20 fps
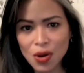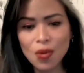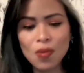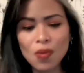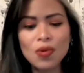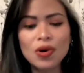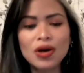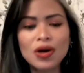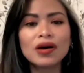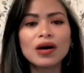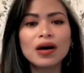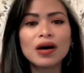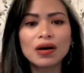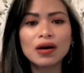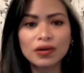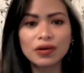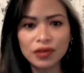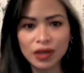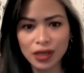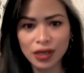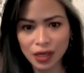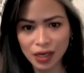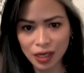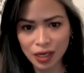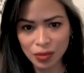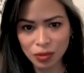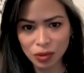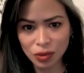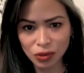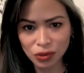What are they
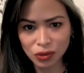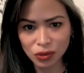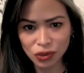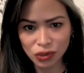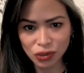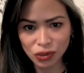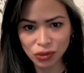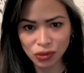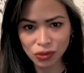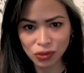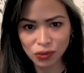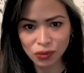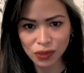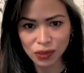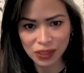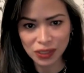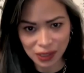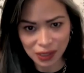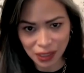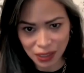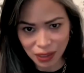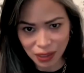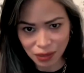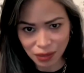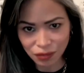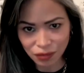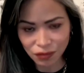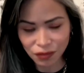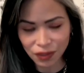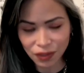able to
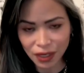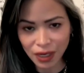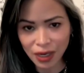receive?